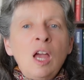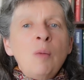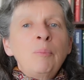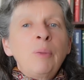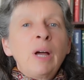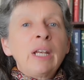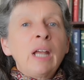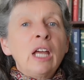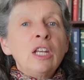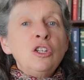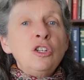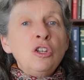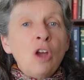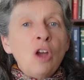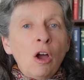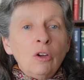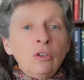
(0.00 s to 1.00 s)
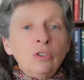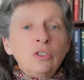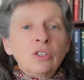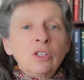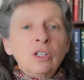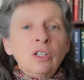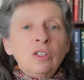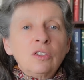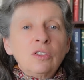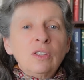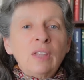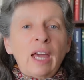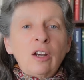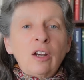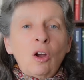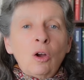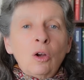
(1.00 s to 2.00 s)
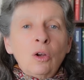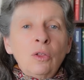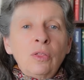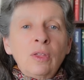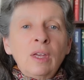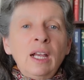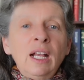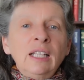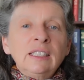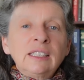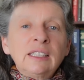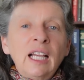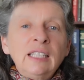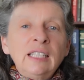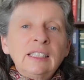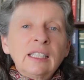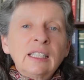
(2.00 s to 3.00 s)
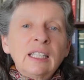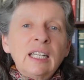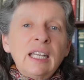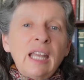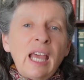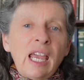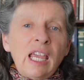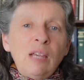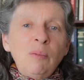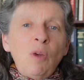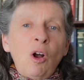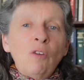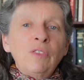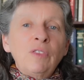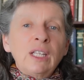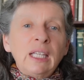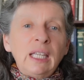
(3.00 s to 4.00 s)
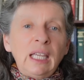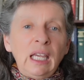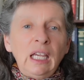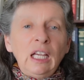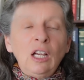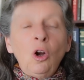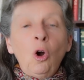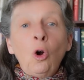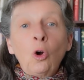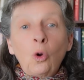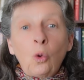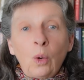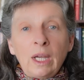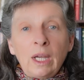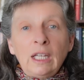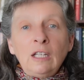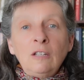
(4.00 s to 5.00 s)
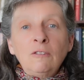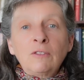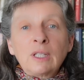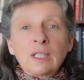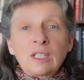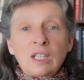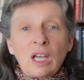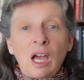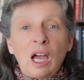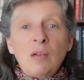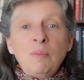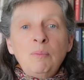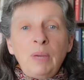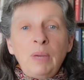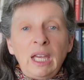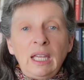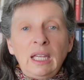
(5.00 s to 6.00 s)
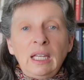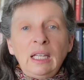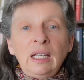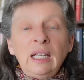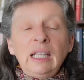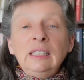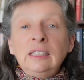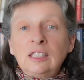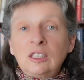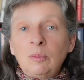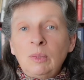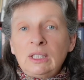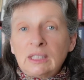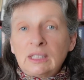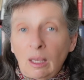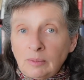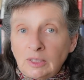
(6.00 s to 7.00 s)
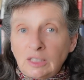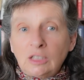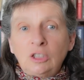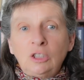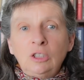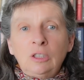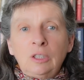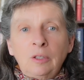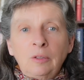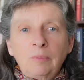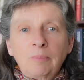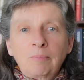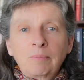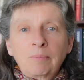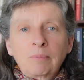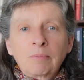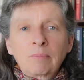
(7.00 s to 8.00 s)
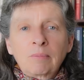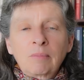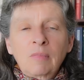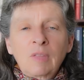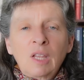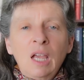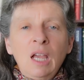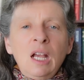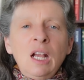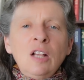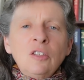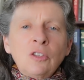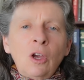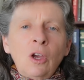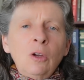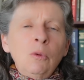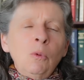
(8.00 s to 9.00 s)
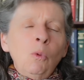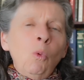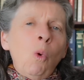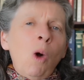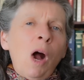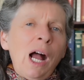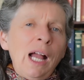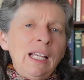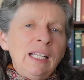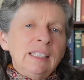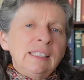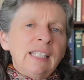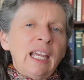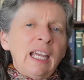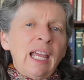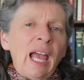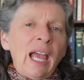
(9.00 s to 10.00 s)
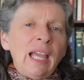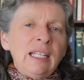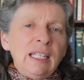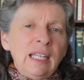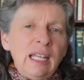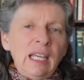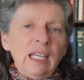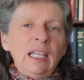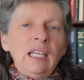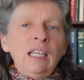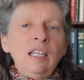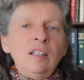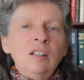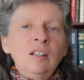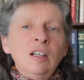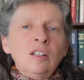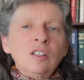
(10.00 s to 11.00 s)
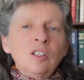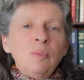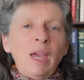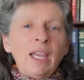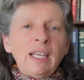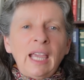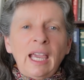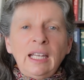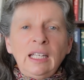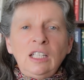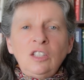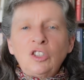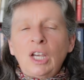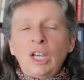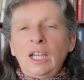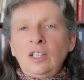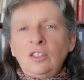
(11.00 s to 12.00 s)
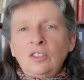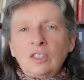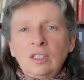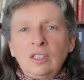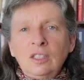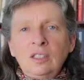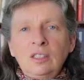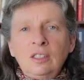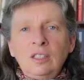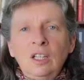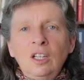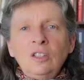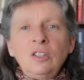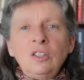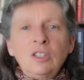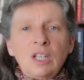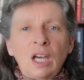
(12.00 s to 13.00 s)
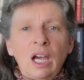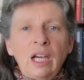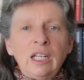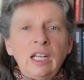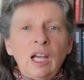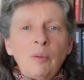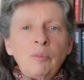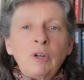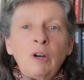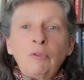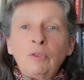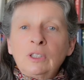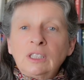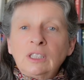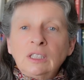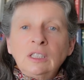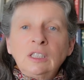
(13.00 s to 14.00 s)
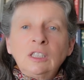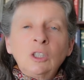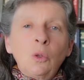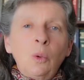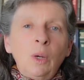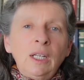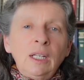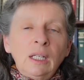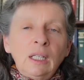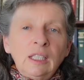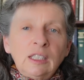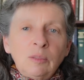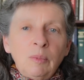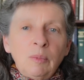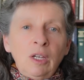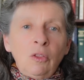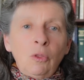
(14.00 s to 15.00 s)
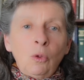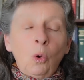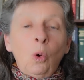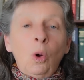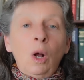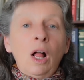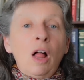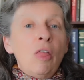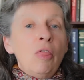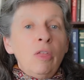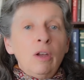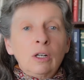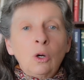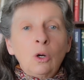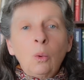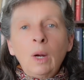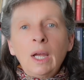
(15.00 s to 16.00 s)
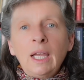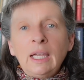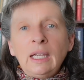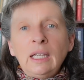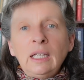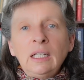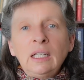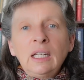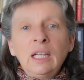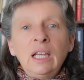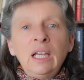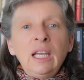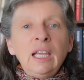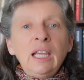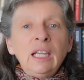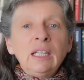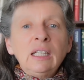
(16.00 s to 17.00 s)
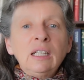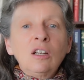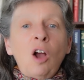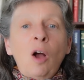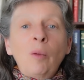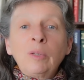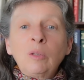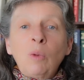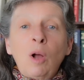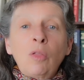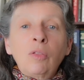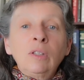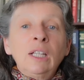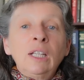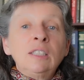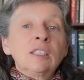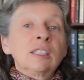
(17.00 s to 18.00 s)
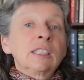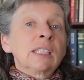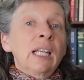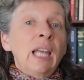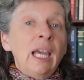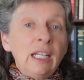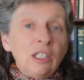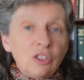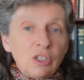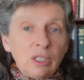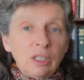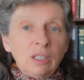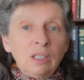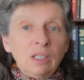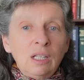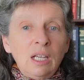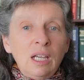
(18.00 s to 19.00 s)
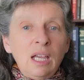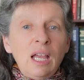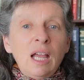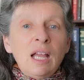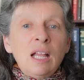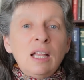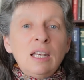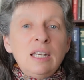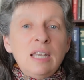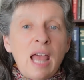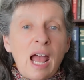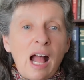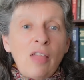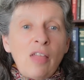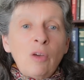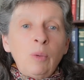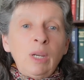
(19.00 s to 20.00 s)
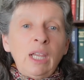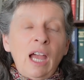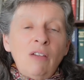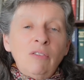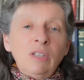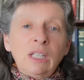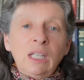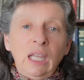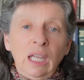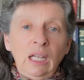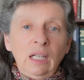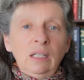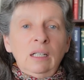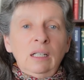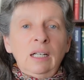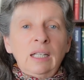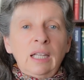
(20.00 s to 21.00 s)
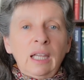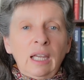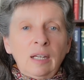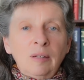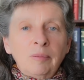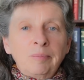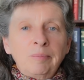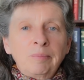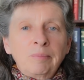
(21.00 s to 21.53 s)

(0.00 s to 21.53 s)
But a note to that oath states that the name of the King or Queen for the time being is to be substituted. So why is there a need to make any changes to tidy up references to Queen Elizabeth or the Queen in Commonwealth legislation now that we have a king again?